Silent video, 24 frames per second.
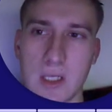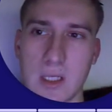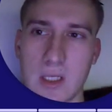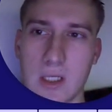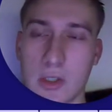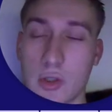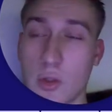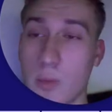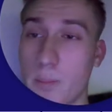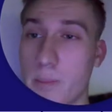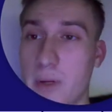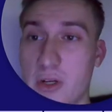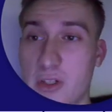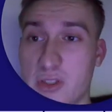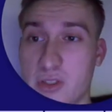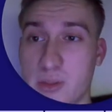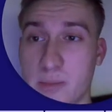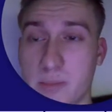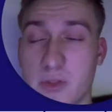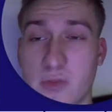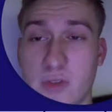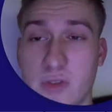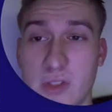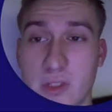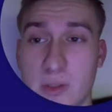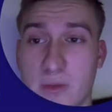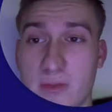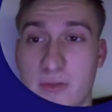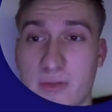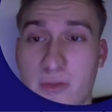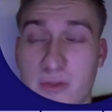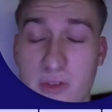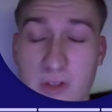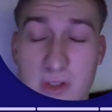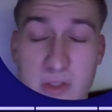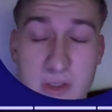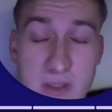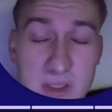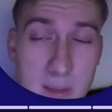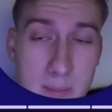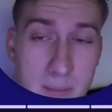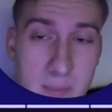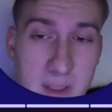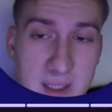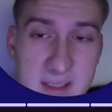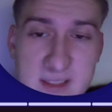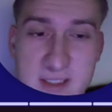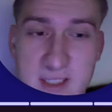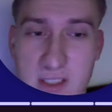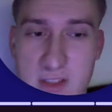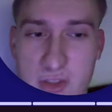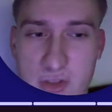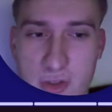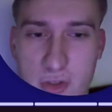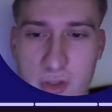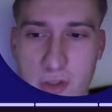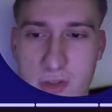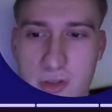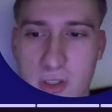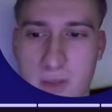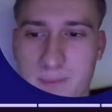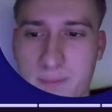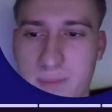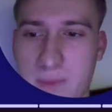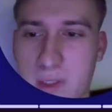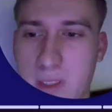comparison between the months, and so on.